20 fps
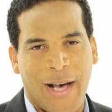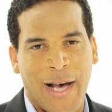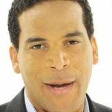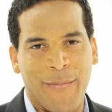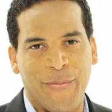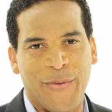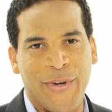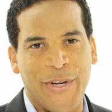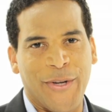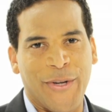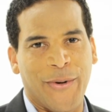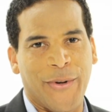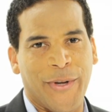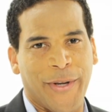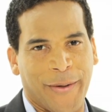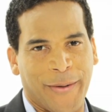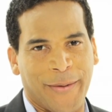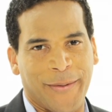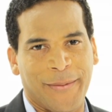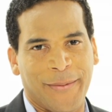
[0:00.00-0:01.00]
I'm Rico
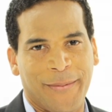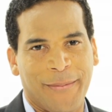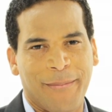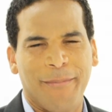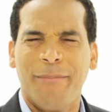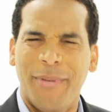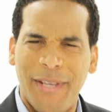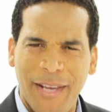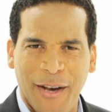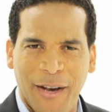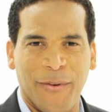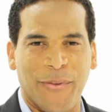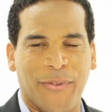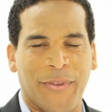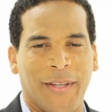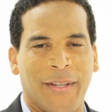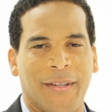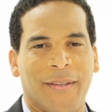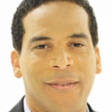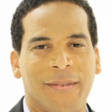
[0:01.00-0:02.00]
Hill. Be healthy.